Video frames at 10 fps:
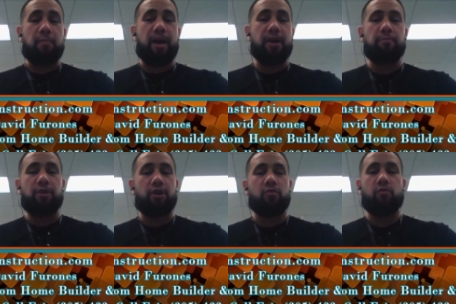
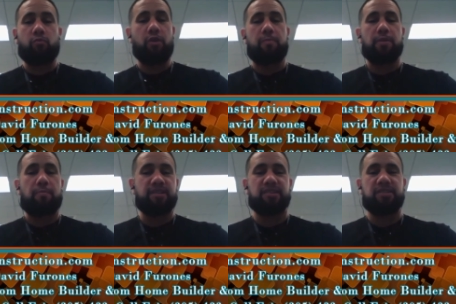Eichenberg wouldn't be the
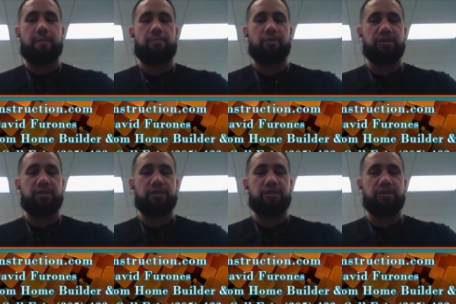best example this